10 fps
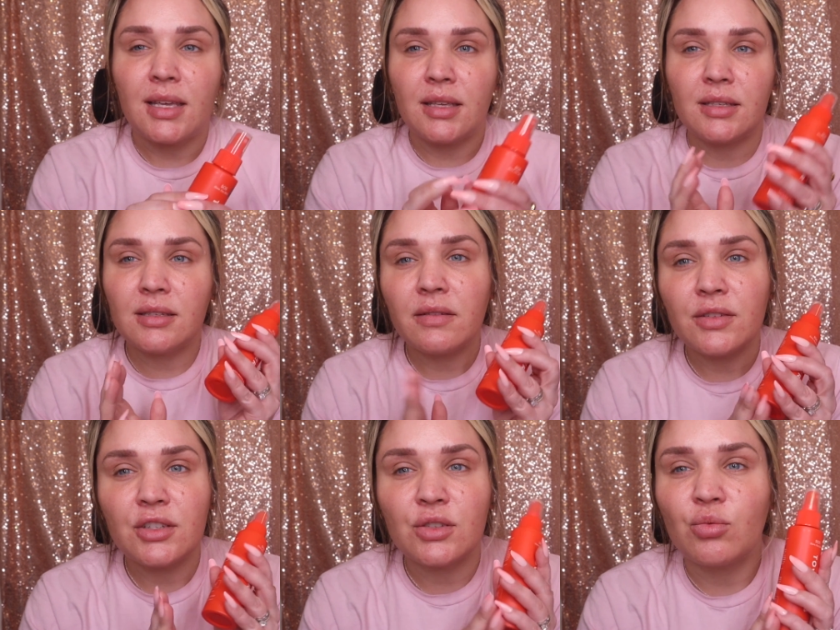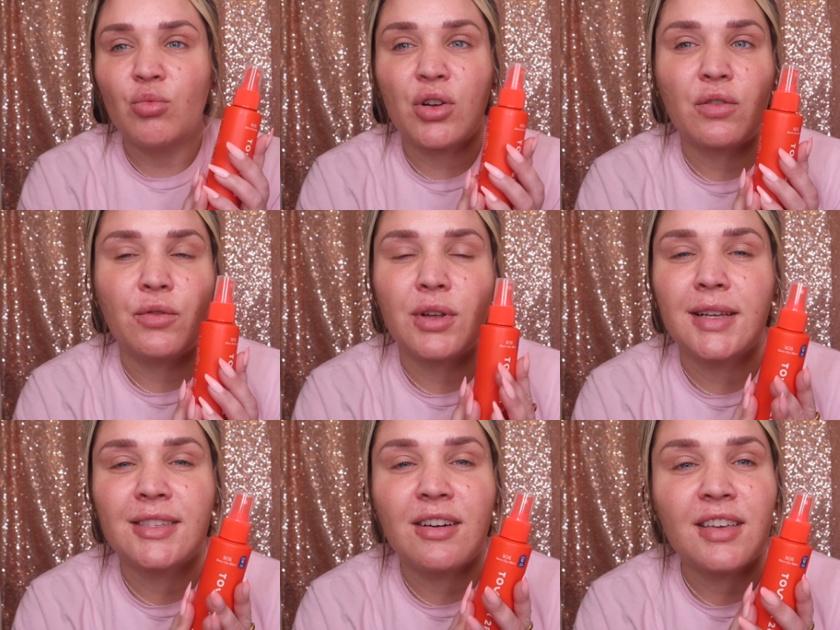this stuff is just wonderful. And
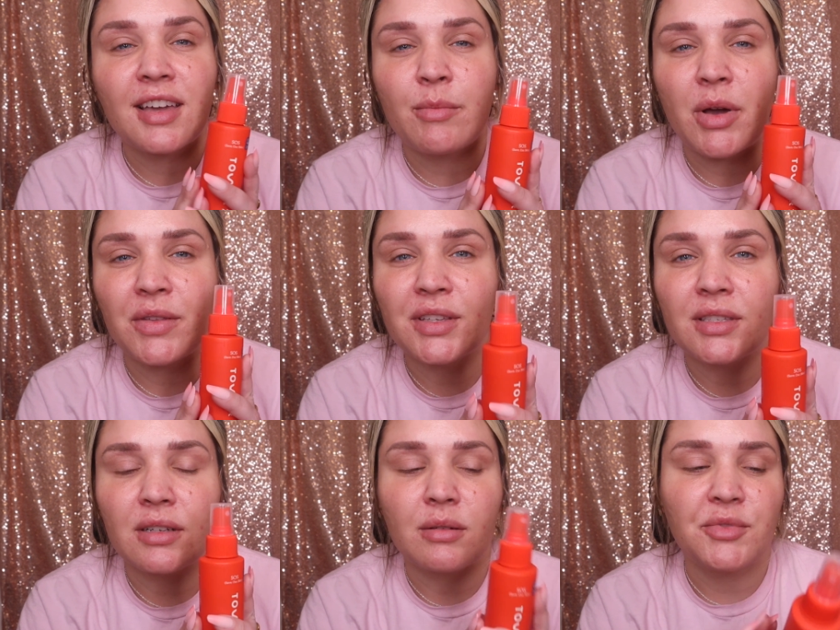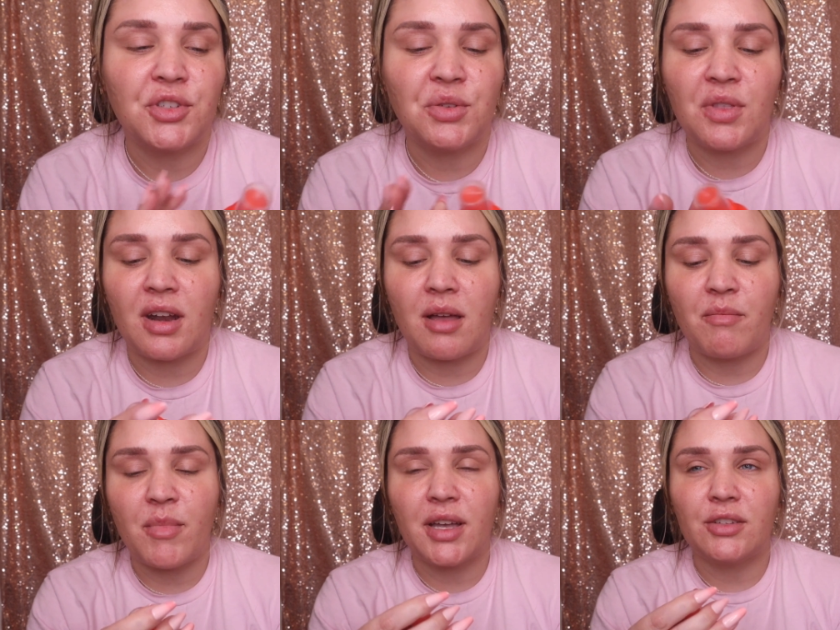I saw they came out with a serum too that I
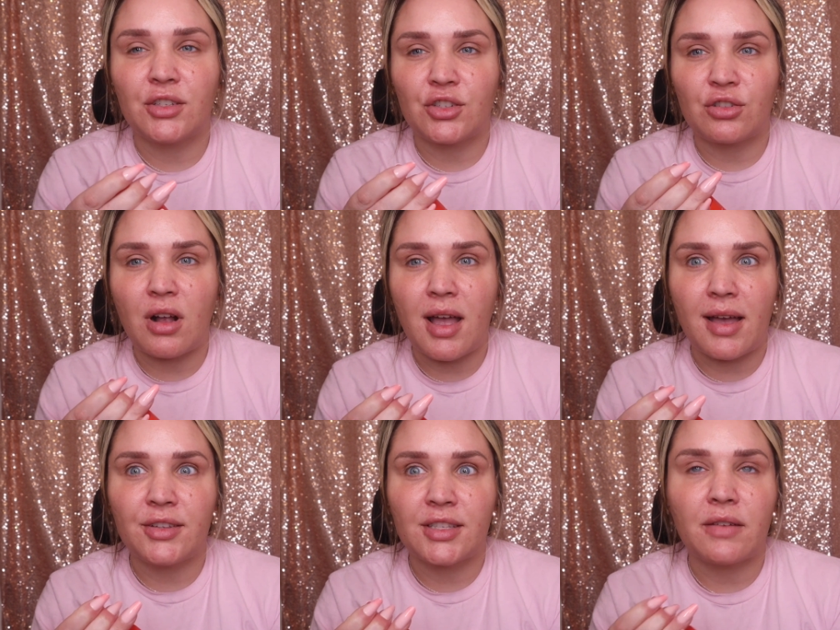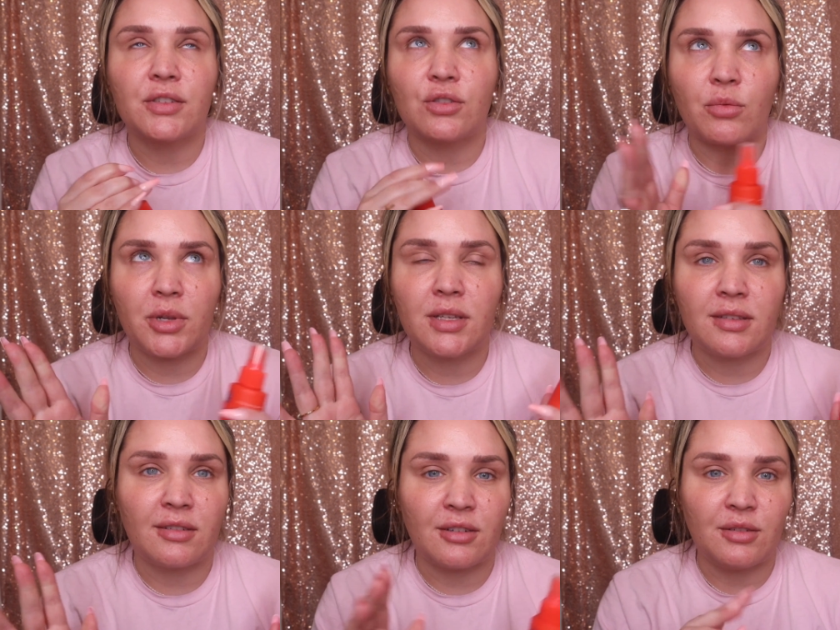might just try. I just have so many
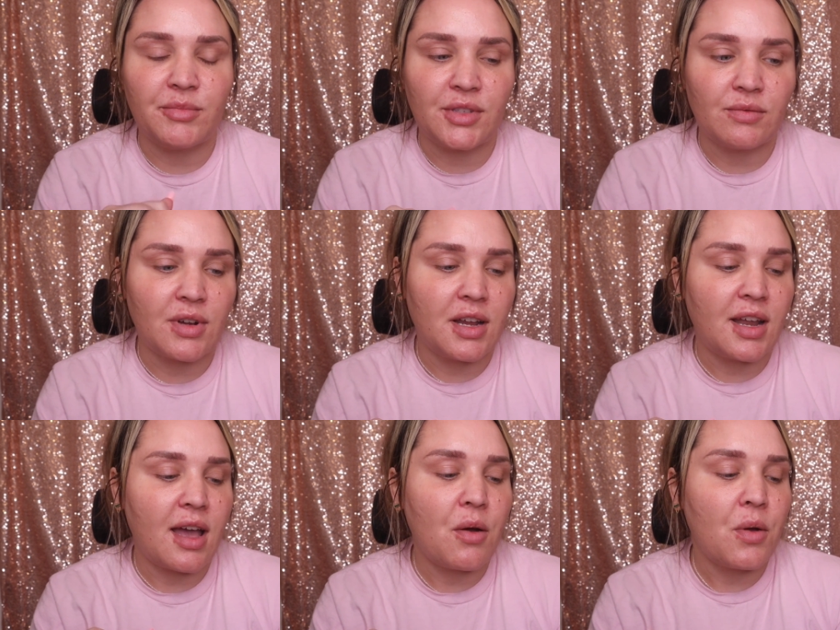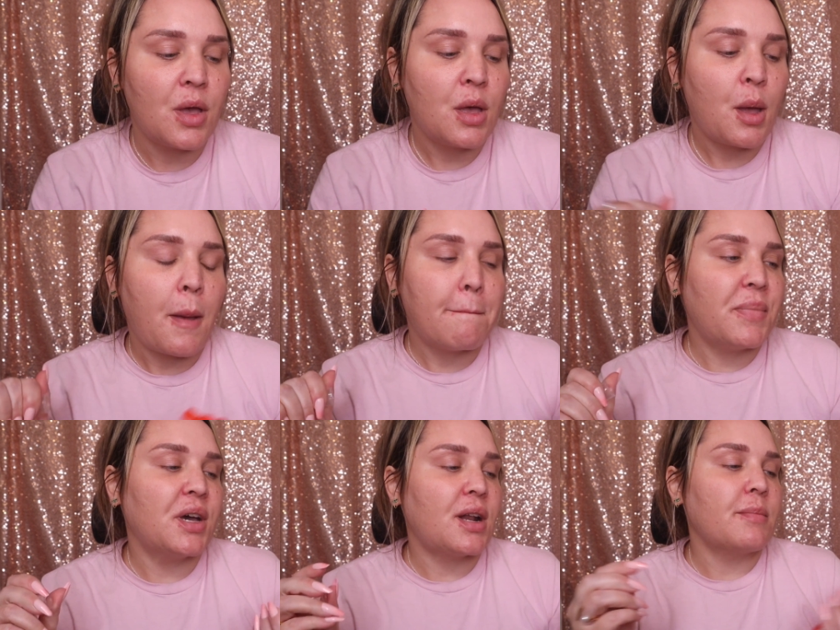serums right now.
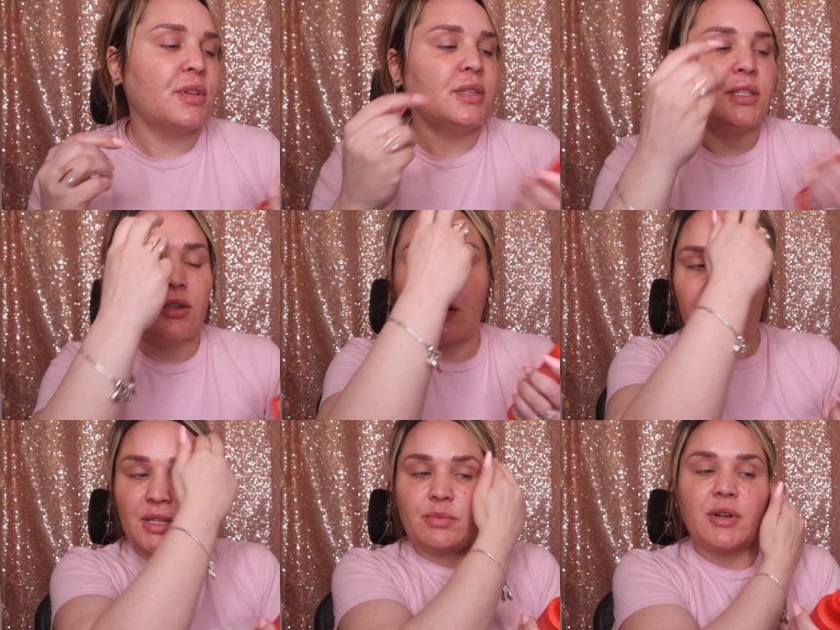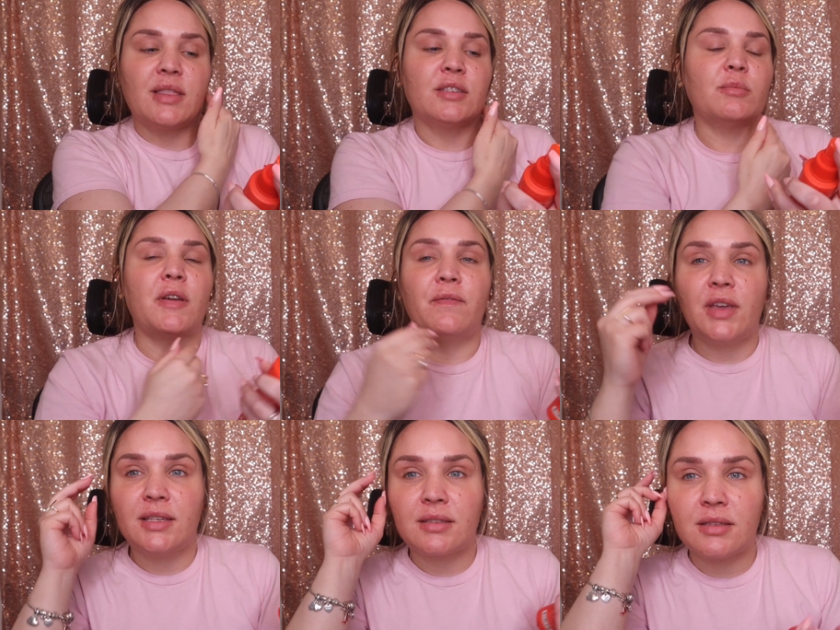But I'm going to start by spraying this on my
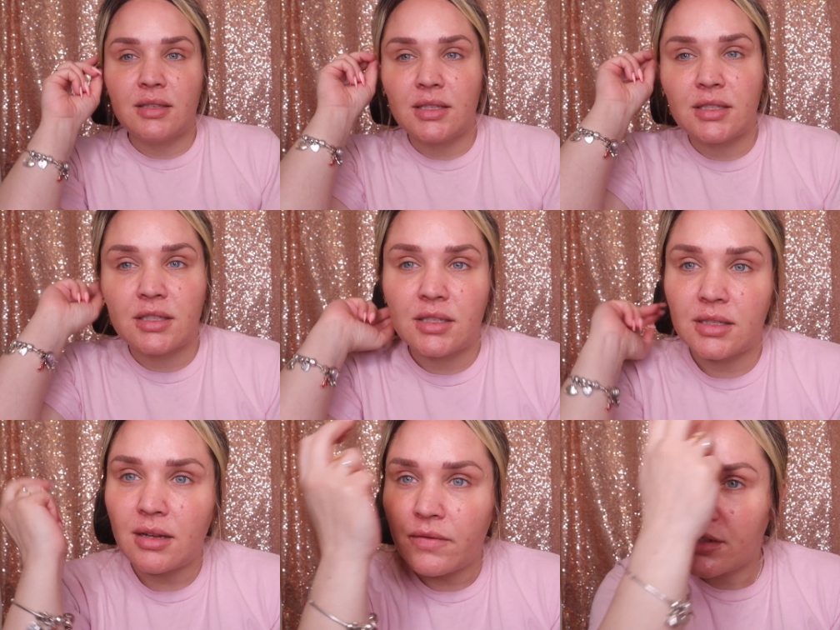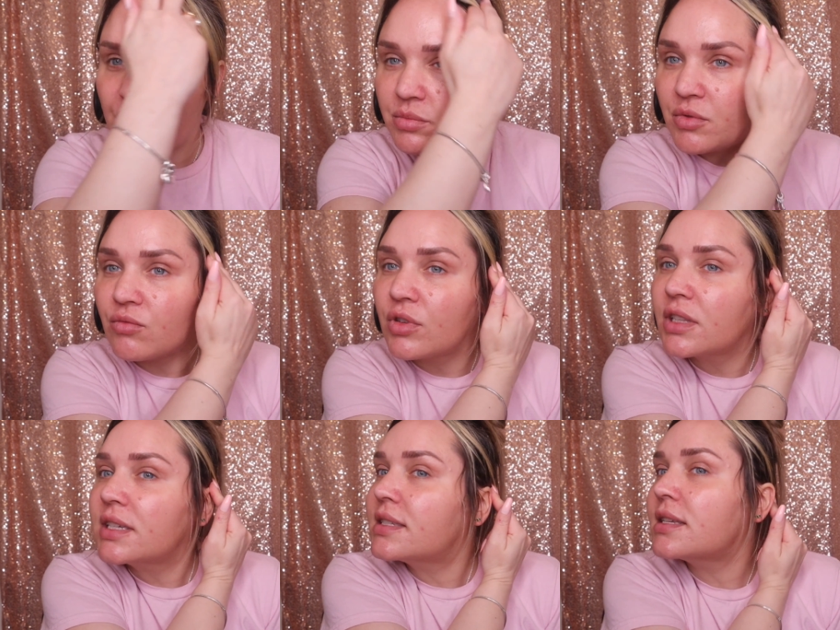face because this stuff has just been
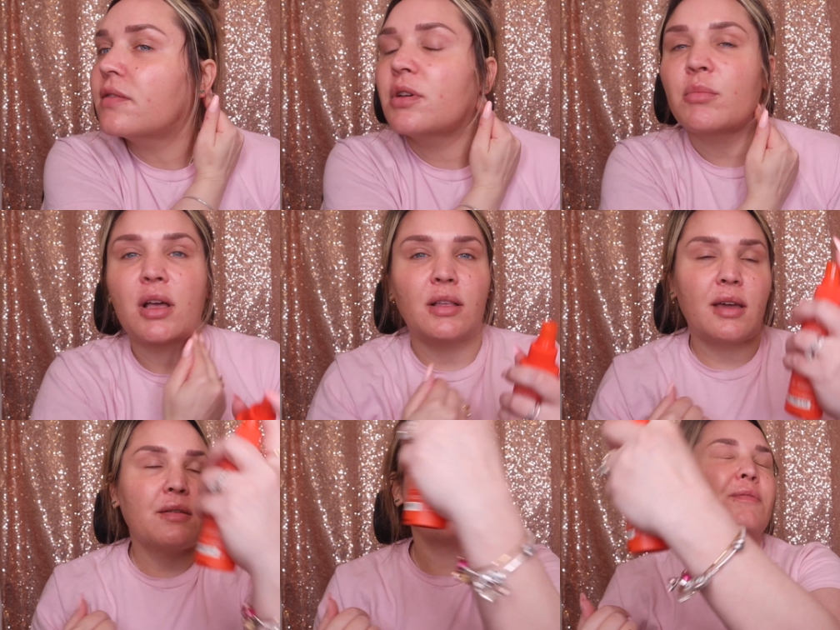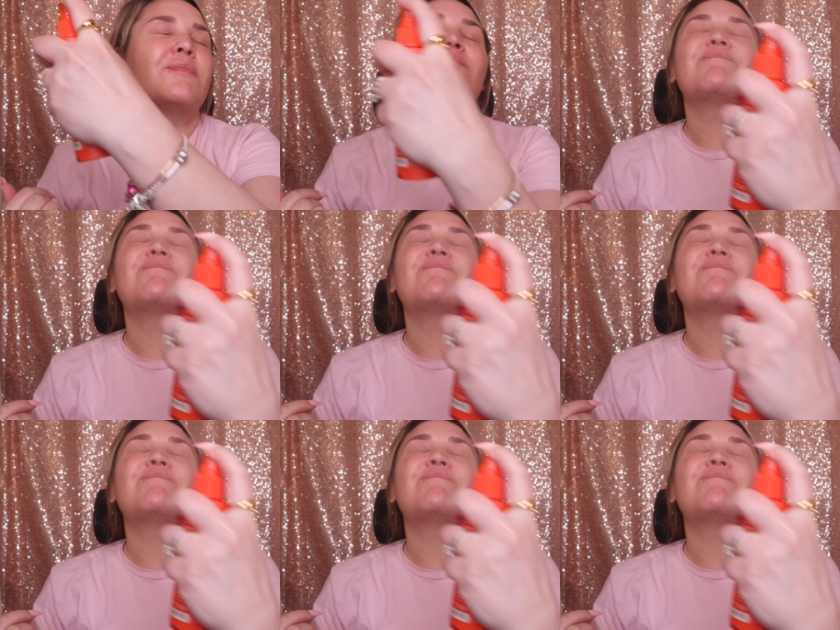really saving my life.